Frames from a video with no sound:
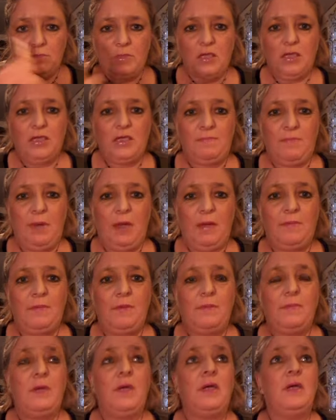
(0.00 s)
It's
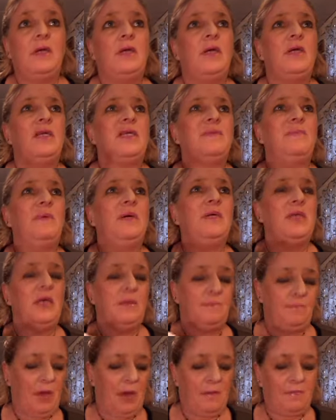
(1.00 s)
peppermint. It smells
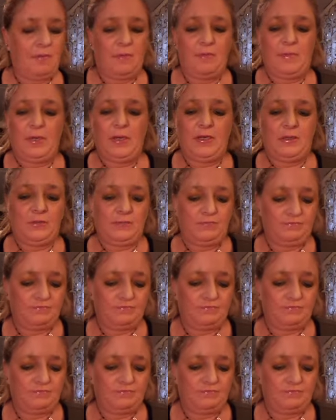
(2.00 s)
like peppermint.